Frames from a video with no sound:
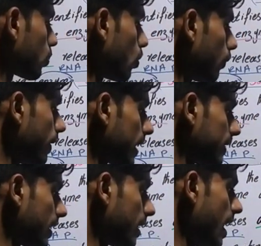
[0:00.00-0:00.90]
rho
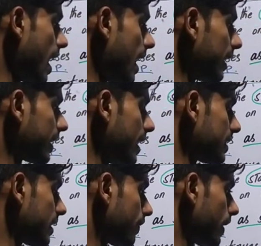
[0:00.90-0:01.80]
factor,
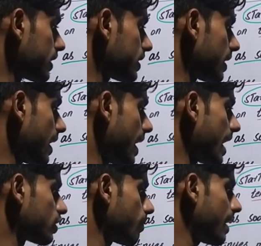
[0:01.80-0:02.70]
helicase in function and
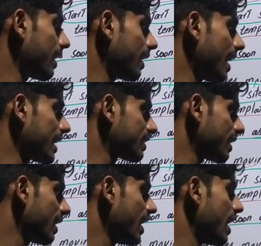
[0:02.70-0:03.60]
hexameric in
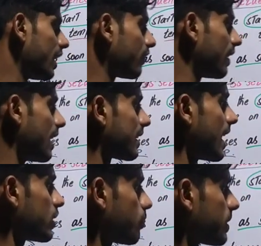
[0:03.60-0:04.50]
action. It will
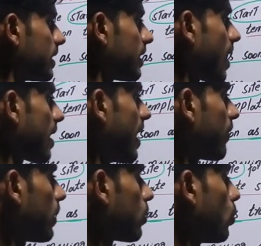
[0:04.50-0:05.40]
attach to messenger
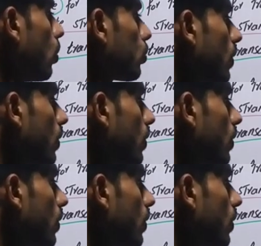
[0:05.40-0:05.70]
RNA, it will go